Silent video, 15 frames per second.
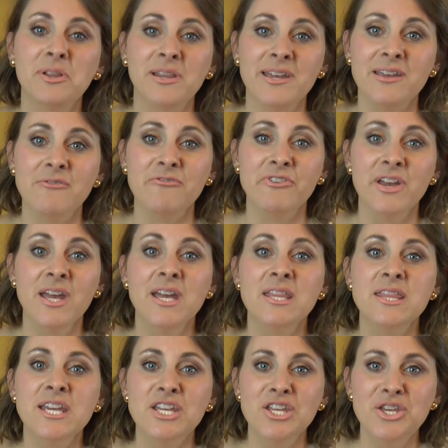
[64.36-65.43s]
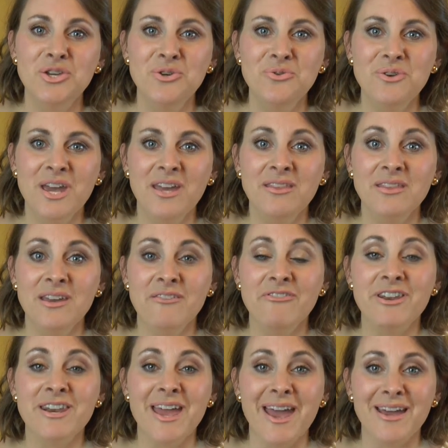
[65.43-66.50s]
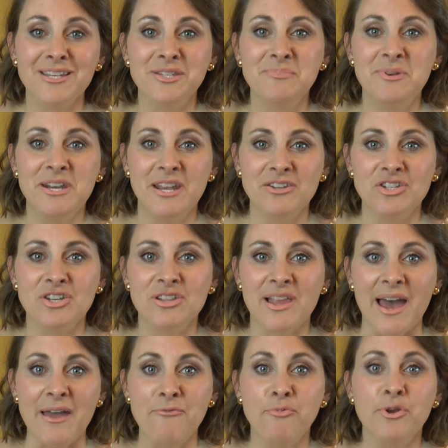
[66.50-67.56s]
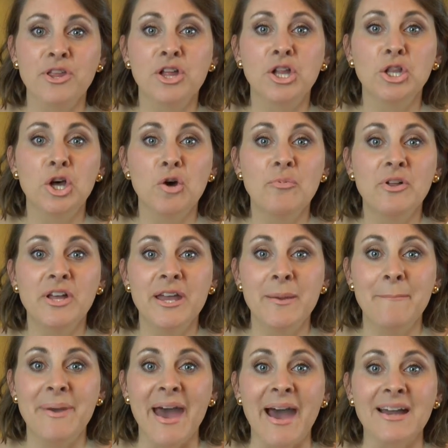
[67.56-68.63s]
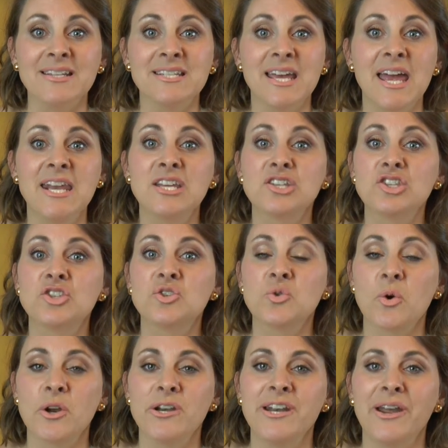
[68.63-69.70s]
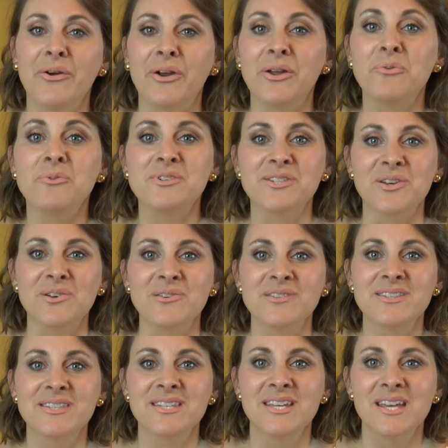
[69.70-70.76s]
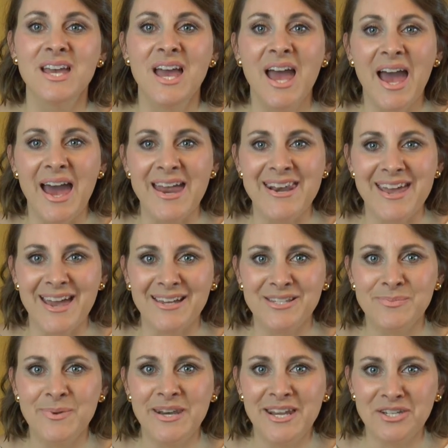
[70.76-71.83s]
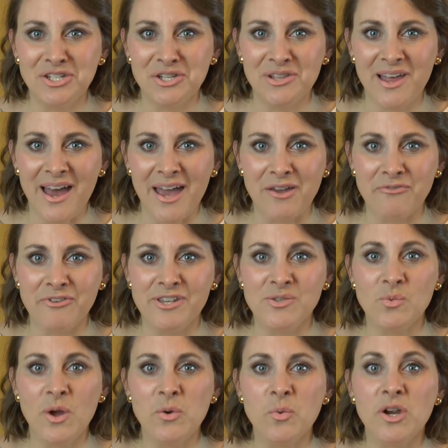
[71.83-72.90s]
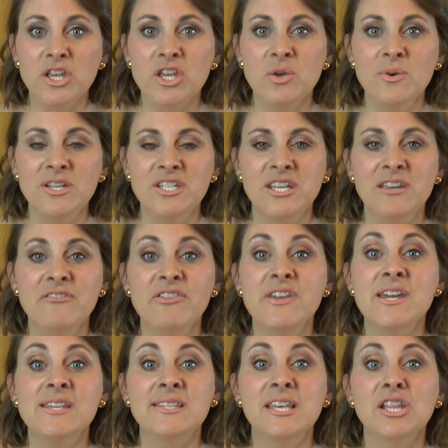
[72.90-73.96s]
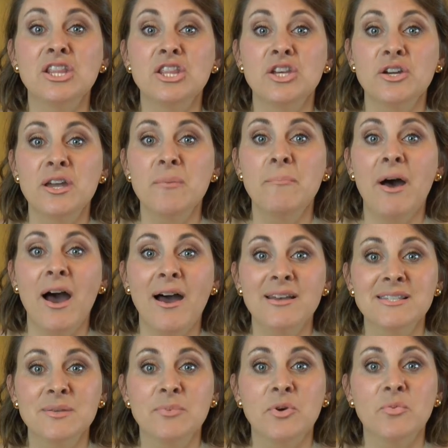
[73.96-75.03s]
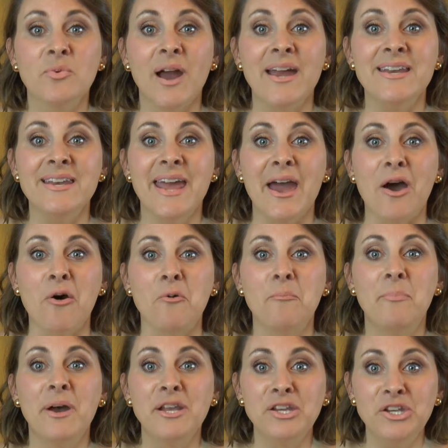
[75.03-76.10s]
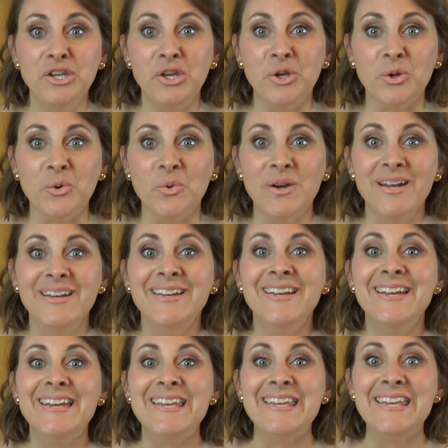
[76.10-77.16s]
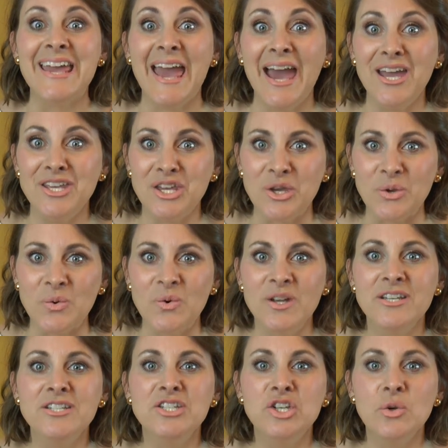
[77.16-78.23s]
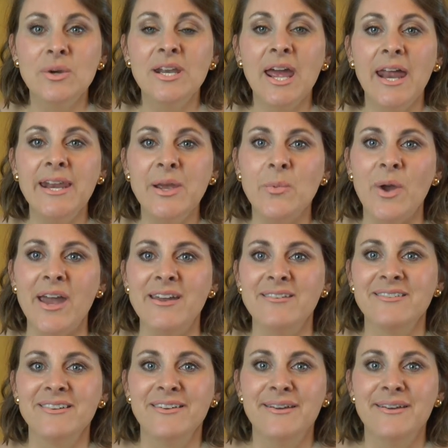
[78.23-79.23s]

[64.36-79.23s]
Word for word: belief that you can live an exponential life with global impact and extraordinary results. An exponential life is one where you achieve things that look impossible right now, but you, yeah, you, do it anyway.